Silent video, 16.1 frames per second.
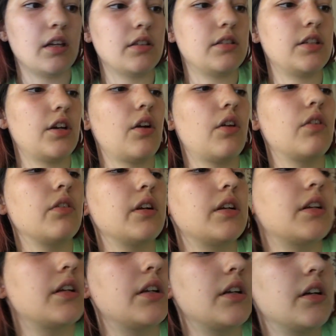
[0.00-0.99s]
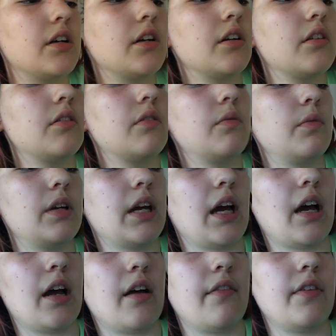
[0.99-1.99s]
deodorant here. We
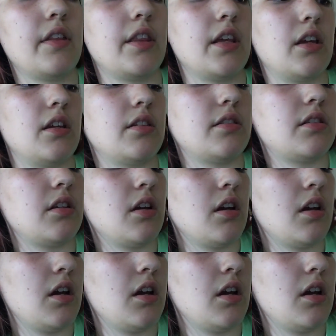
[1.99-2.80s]
have this,